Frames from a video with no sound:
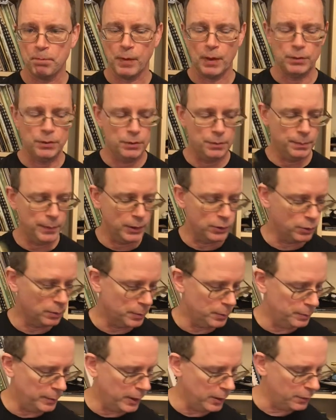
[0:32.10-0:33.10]
This is my
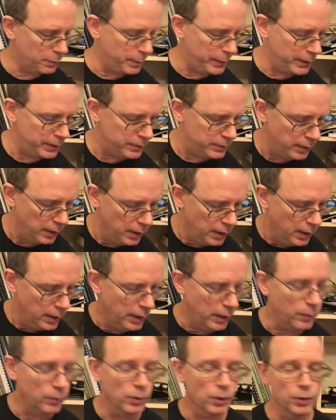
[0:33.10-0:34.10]
trumpet mouthpiece.
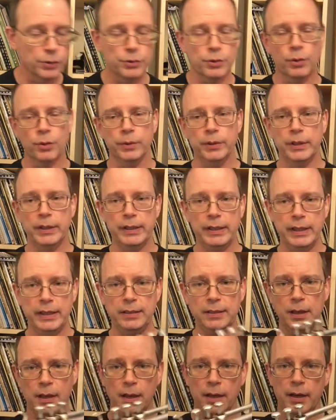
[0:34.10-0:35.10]
And we're also going to
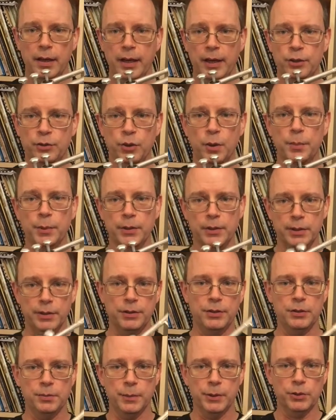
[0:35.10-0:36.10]
need a trumpet.
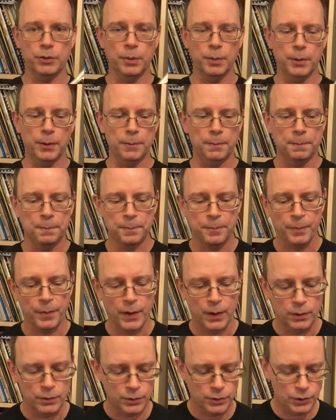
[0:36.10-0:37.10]
This is my trumpet.
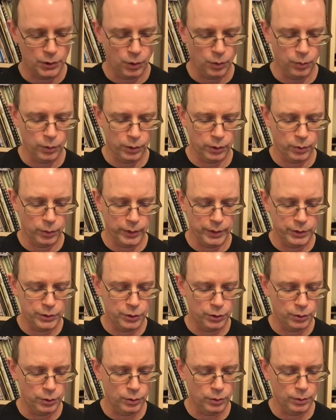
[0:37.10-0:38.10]
So we're going
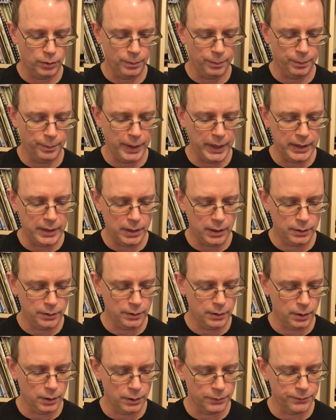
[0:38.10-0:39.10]
to make
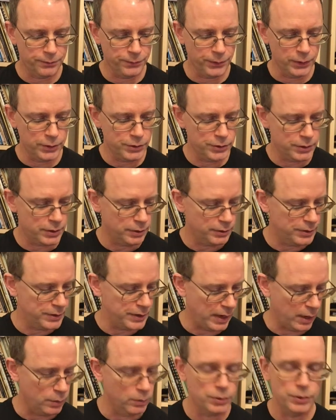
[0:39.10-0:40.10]
our first
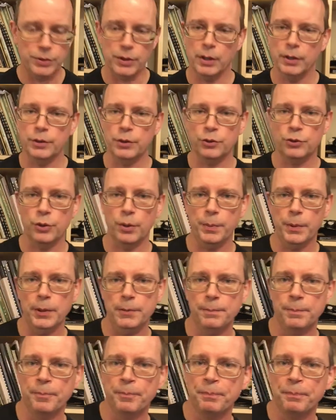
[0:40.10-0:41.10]
sounds on the trumpet,
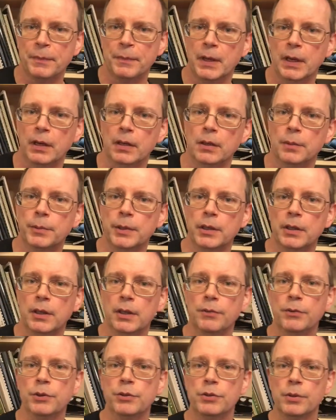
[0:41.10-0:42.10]
and I'm going to
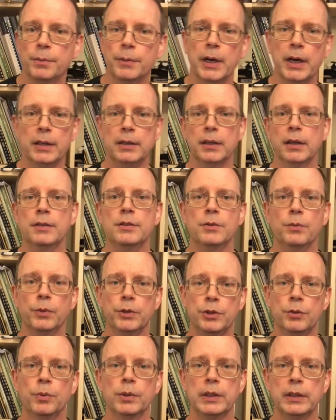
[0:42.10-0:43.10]
give you some guidelines on
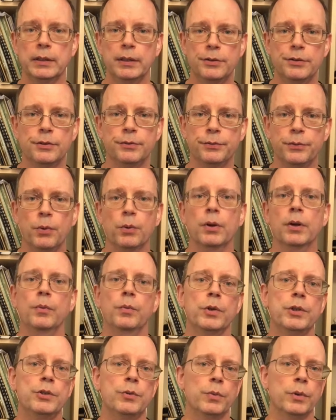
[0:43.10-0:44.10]
what you want to listen for and
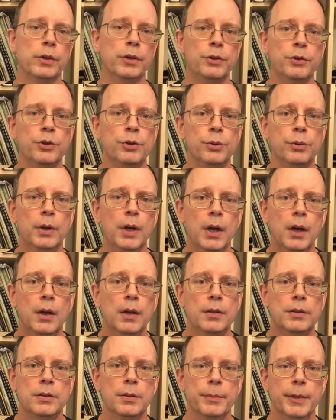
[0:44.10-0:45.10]
what you want to do
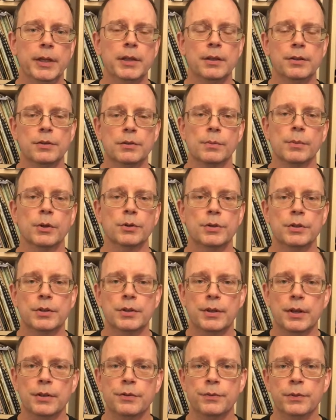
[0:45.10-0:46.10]
to make this the most
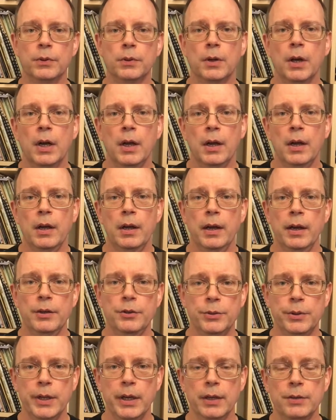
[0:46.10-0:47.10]
successful as
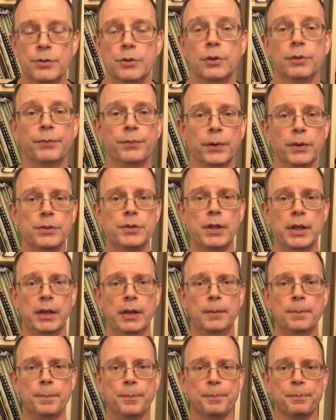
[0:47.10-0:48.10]
you can. So the first
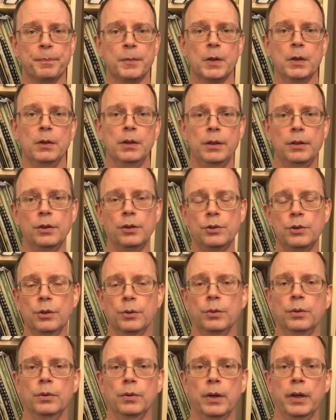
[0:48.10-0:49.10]
thing you need to
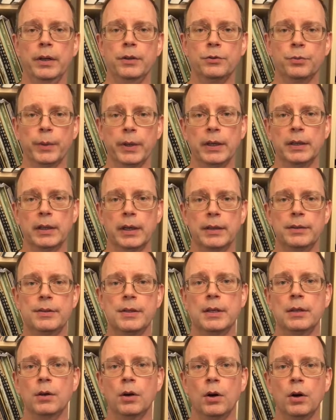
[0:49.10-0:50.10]
do is realize
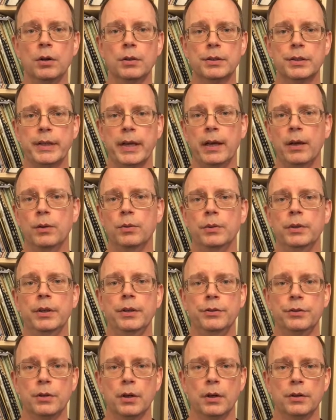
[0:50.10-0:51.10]
that all sound
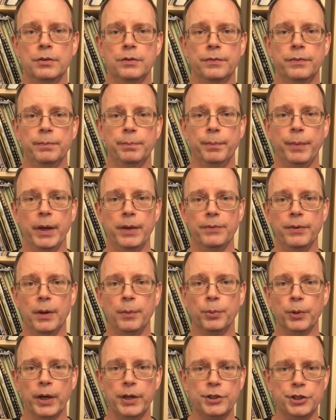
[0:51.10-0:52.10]
is caused by
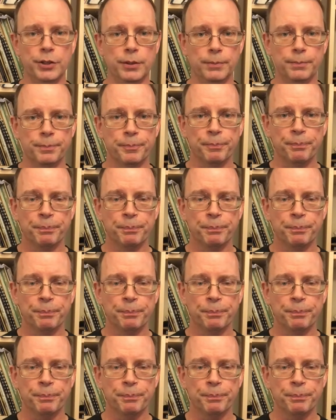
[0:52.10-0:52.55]
vibration.